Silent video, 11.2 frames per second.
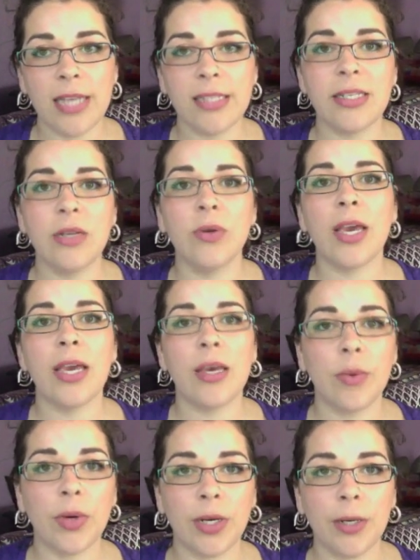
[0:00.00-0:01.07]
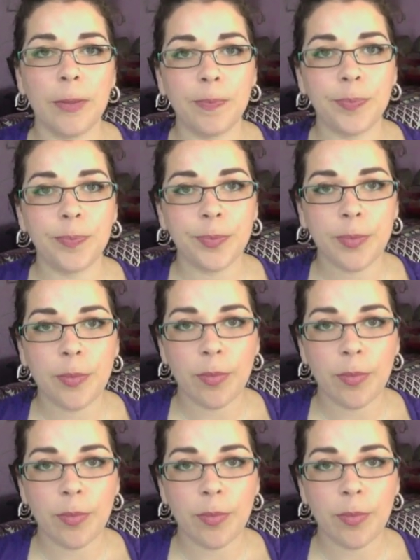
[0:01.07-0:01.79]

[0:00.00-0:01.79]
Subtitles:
They can't say, okay, we're going to,